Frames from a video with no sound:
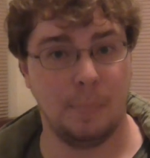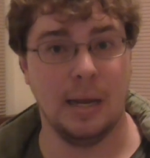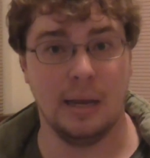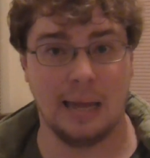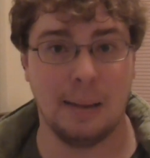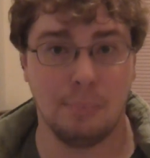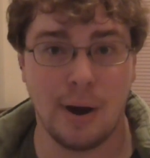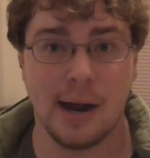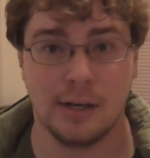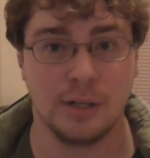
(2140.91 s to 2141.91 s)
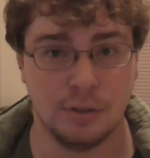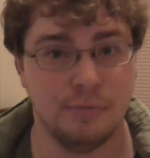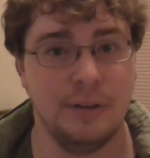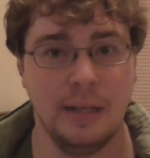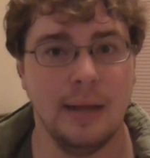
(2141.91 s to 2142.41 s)
being a
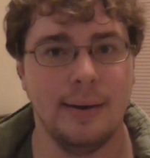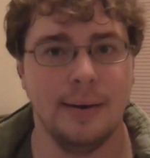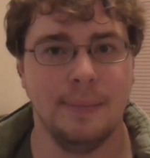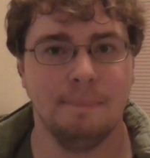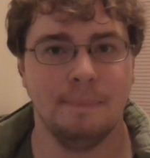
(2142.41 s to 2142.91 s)
practical villain,